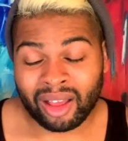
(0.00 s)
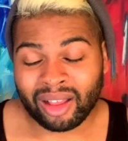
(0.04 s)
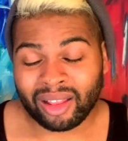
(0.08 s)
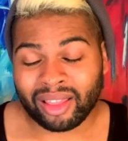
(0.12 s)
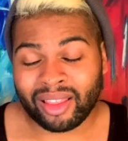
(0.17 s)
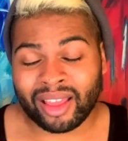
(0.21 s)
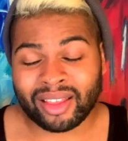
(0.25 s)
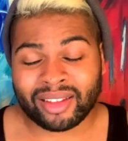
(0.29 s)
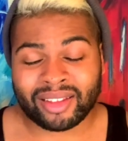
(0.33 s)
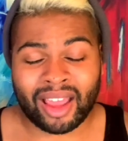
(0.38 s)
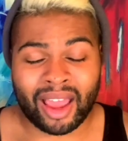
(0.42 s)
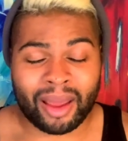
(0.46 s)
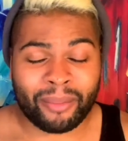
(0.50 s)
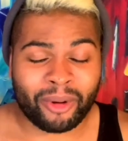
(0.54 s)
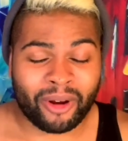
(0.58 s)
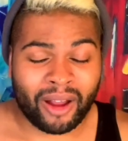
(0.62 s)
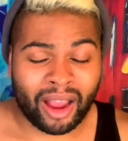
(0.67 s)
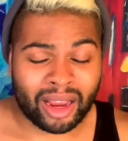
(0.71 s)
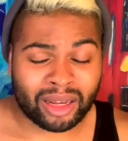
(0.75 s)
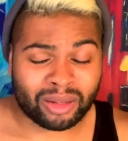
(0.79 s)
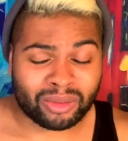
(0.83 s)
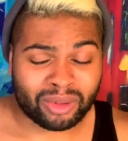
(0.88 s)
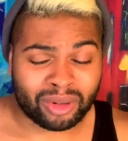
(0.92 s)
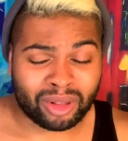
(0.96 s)
A lot of time her
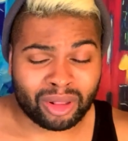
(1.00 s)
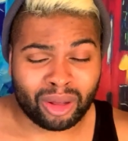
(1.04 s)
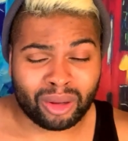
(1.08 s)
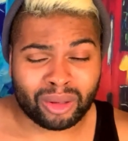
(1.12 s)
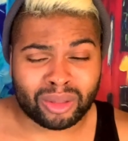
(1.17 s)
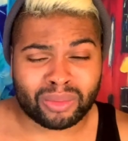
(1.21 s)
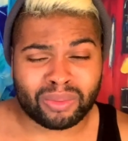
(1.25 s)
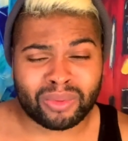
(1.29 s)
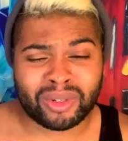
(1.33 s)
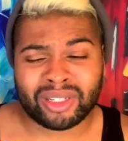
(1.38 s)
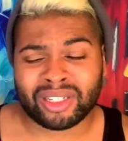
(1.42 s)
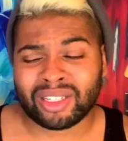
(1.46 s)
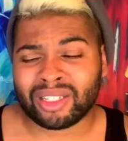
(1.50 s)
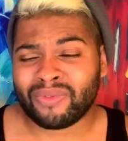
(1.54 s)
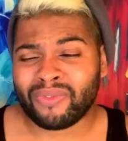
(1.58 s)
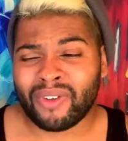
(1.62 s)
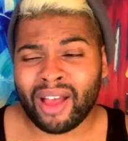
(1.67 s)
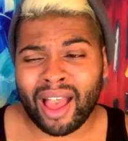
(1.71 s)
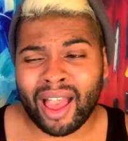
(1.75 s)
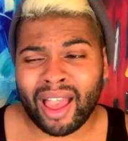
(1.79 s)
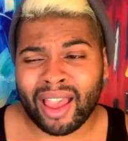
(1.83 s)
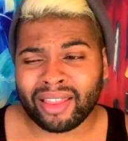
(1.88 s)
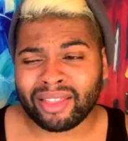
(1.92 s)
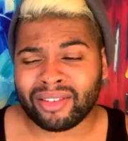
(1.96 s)
eyes were closed, which is
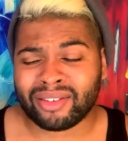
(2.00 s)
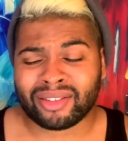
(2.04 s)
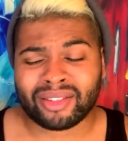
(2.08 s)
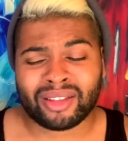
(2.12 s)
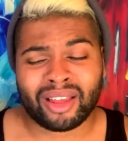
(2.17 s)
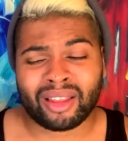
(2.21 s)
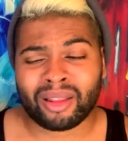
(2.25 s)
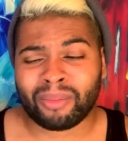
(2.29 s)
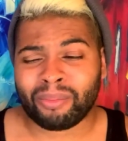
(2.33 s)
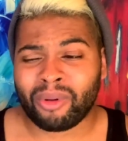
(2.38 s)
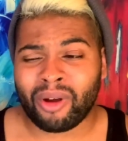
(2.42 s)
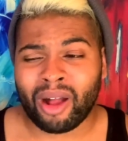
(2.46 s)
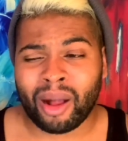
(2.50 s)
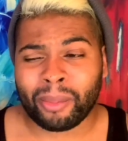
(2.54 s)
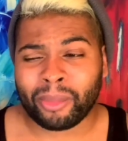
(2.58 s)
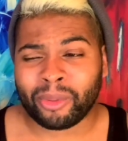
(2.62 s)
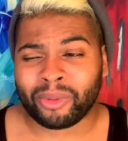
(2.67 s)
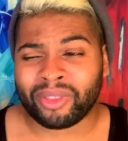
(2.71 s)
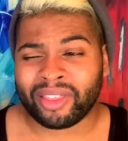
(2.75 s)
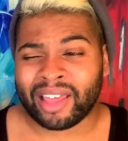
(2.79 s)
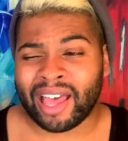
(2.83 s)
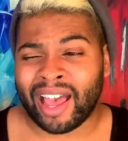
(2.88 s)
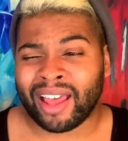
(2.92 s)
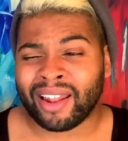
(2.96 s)
fine, there's not a problem
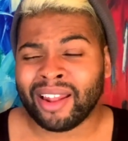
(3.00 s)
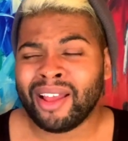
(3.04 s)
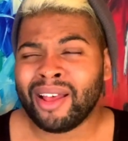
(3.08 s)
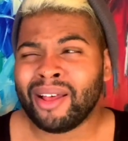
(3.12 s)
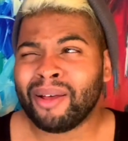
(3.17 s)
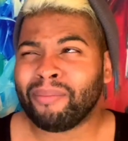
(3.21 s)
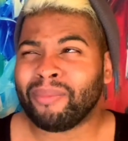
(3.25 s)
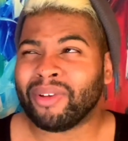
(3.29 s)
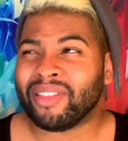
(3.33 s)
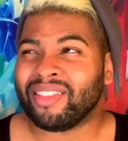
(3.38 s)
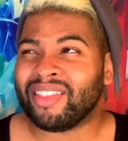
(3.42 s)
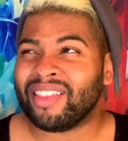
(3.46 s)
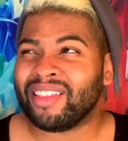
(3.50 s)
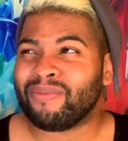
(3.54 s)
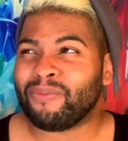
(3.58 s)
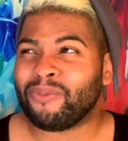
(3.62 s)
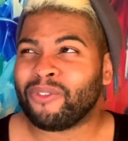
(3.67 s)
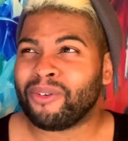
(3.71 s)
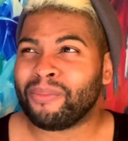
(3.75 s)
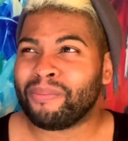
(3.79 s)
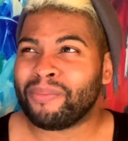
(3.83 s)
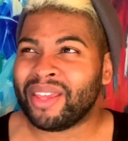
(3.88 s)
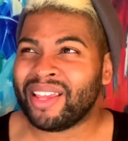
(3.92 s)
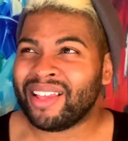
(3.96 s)
with that, but
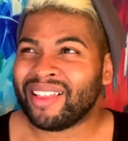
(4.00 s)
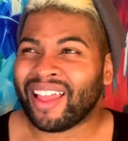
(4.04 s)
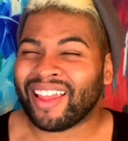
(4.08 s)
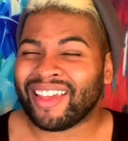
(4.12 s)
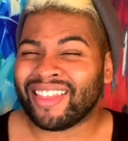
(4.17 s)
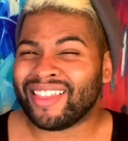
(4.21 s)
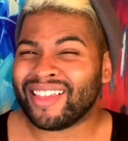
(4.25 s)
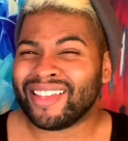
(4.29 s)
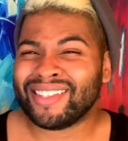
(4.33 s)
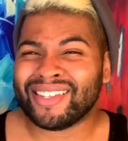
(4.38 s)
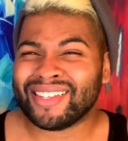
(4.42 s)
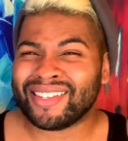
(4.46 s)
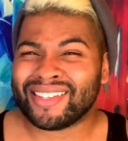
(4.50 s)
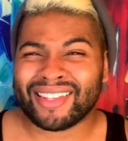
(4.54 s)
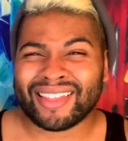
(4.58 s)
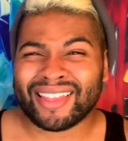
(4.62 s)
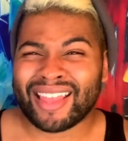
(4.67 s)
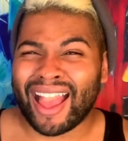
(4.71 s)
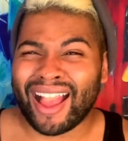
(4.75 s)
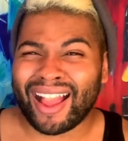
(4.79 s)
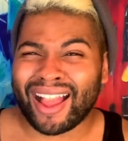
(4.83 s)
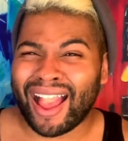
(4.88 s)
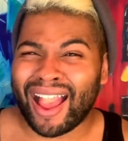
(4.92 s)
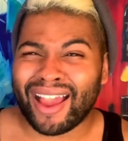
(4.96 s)
for me, like, this isn't
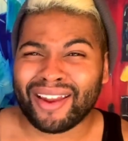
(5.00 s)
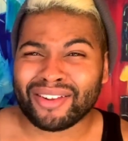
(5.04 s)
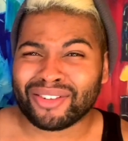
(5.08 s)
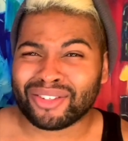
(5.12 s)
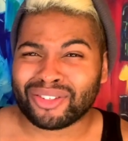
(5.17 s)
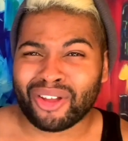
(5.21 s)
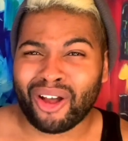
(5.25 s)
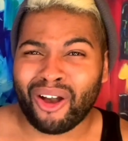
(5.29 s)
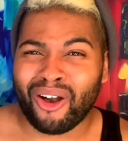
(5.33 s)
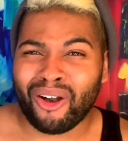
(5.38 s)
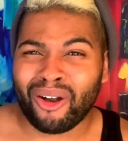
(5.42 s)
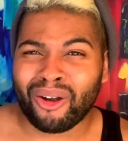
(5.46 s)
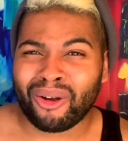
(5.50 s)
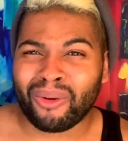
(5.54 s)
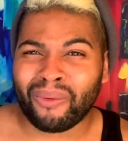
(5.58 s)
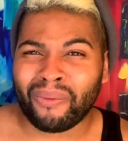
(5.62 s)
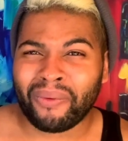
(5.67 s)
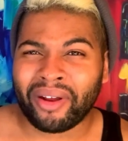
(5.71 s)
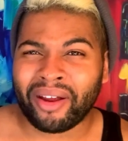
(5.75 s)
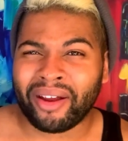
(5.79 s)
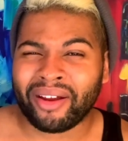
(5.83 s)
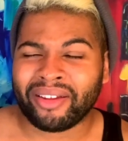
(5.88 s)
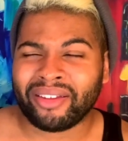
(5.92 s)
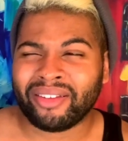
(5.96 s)
that kind of song
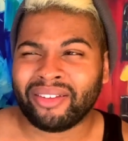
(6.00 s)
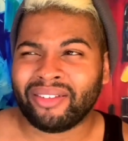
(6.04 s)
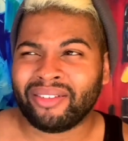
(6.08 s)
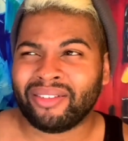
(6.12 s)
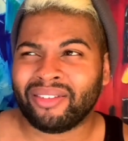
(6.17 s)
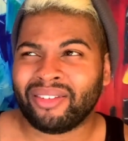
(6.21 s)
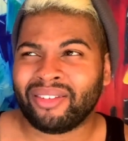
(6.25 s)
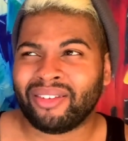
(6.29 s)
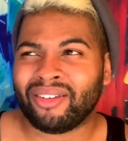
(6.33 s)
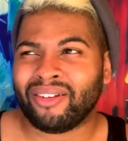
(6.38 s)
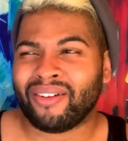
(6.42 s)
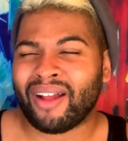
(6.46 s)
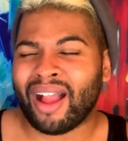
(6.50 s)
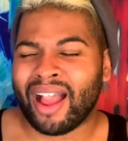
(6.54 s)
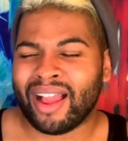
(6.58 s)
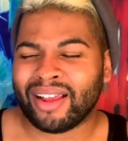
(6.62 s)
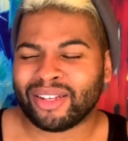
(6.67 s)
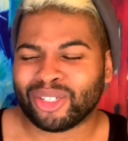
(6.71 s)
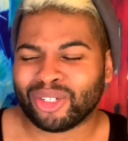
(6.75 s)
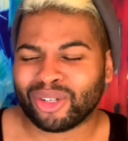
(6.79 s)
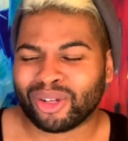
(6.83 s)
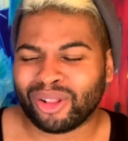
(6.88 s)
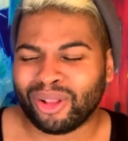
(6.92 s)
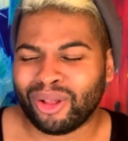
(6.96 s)
where your
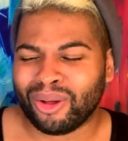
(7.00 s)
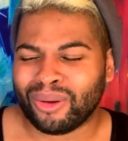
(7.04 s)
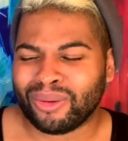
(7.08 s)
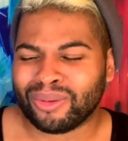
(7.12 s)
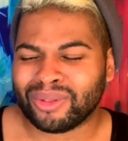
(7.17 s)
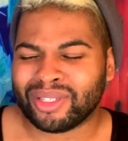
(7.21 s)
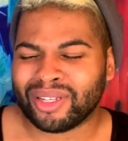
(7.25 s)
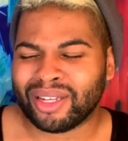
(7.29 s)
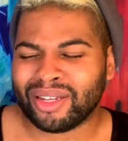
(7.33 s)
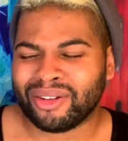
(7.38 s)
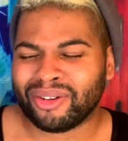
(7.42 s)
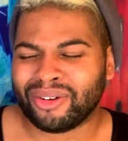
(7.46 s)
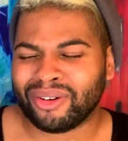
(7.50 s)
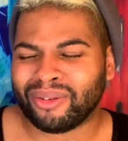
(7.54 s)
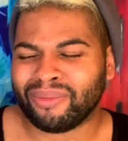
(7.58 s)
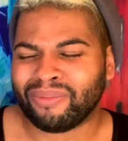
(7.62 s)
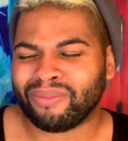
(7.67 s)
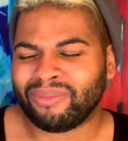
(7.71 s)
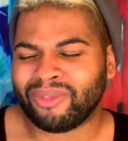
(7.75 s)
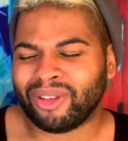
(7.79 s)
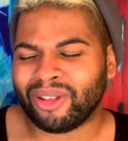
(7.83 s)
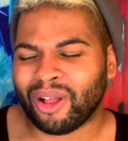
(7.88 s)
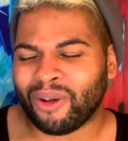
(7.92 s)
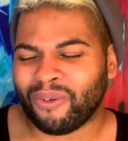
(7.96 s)
eyes are closed and you're,
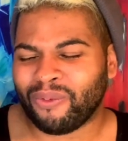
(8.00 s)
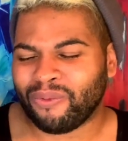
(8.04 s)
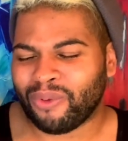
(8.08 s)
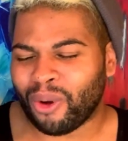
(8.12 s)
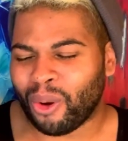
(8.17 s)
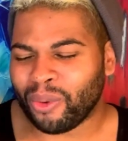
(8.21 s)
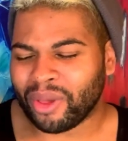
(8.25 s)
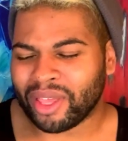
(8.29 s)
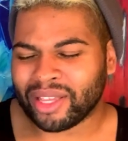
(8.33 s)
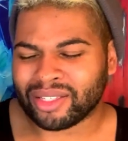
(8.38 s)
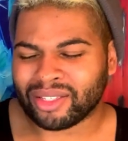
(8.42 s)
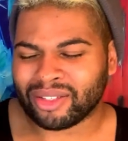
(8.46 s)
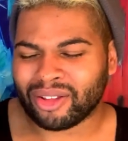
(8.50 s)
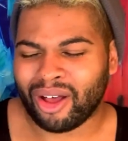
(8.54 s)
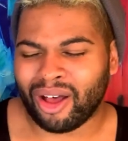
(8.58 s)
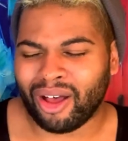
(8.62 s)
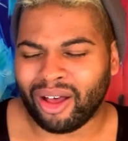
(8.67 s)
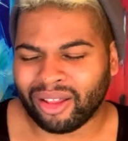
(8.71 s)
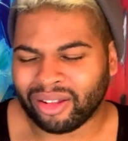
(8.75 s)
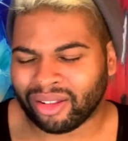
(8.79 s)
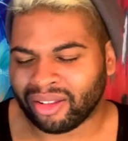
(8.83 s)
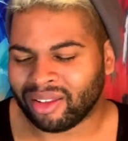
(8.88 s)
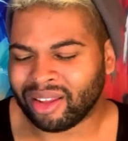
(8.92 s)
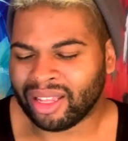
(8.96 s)
you know, focused
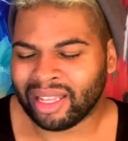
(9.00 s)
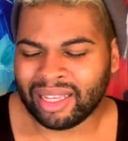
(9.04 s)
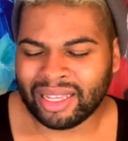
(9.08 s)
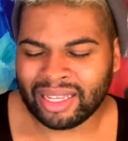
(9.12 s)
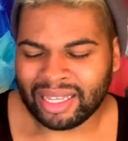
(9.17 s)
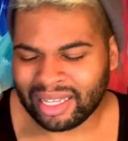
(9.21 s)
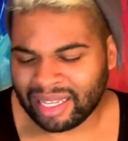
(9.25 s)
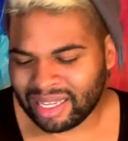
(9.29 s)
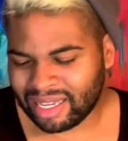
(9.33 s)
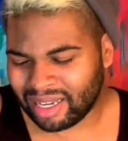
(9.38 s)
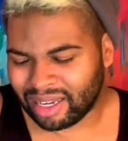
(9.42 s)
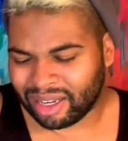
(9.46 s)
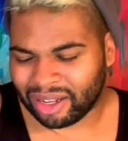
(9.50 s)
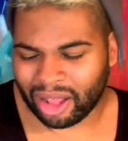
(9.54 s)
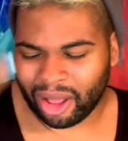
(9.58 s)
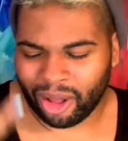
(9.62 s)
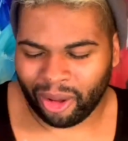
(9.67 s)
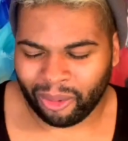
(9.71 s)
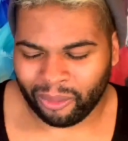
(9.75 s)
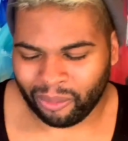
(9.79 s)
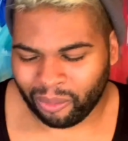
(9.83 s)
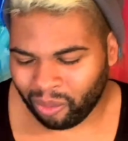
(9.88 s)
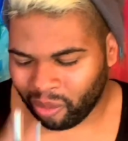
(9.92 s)
on, you know,